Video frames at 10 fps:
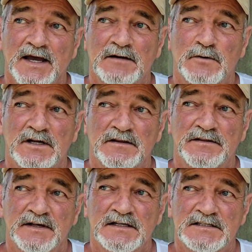and one of the
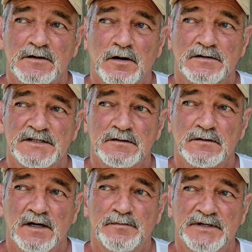things that
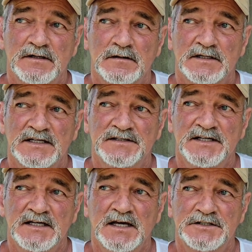also appeared in
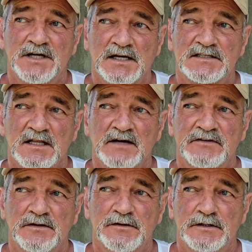THX
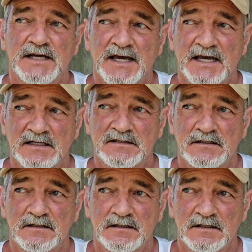1138,
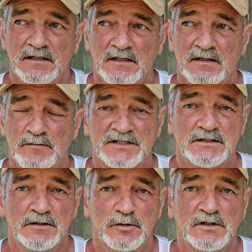
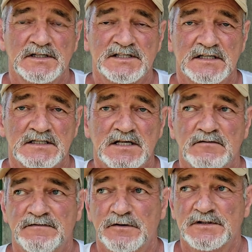Mr. Lucas's
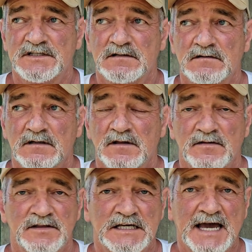first
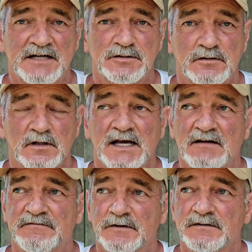theatrical
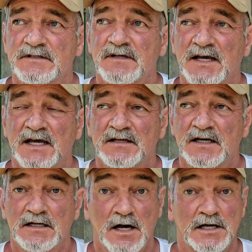effort and
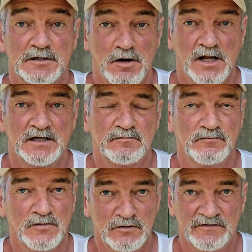an iconic
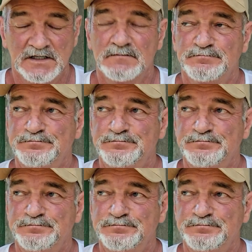movie,